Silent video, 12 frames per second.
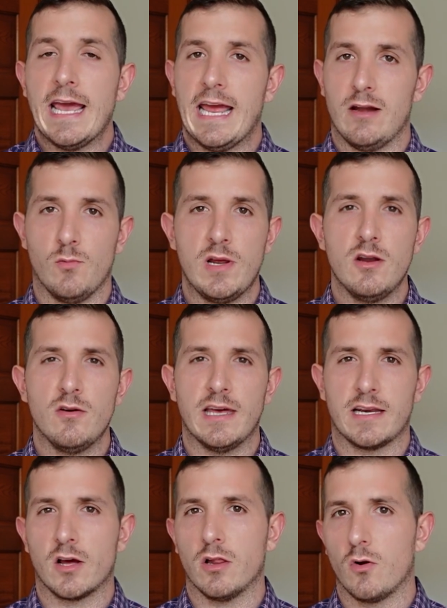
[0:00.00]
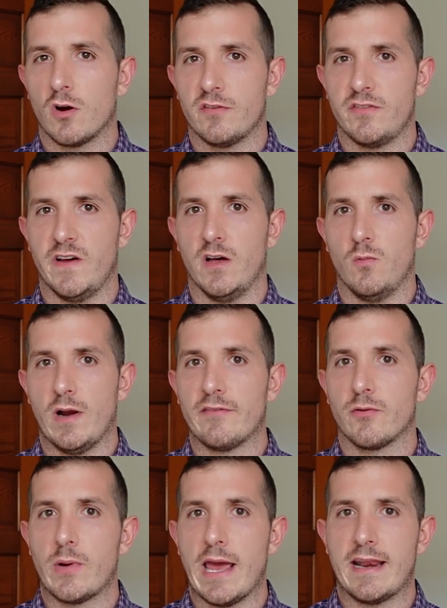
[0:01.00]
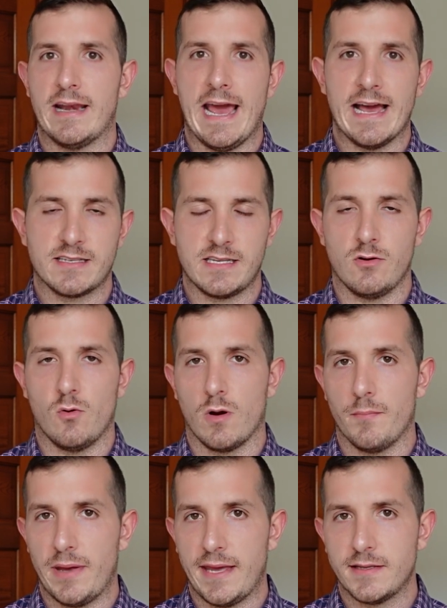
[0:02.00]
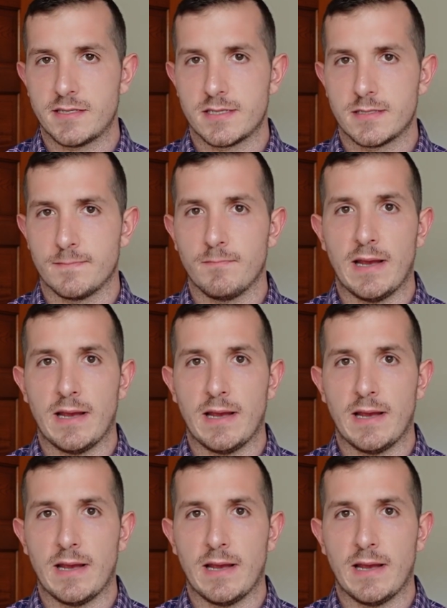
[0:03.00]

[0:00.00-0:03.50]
And we know that chlorophyll, whenever we add an acid or a base,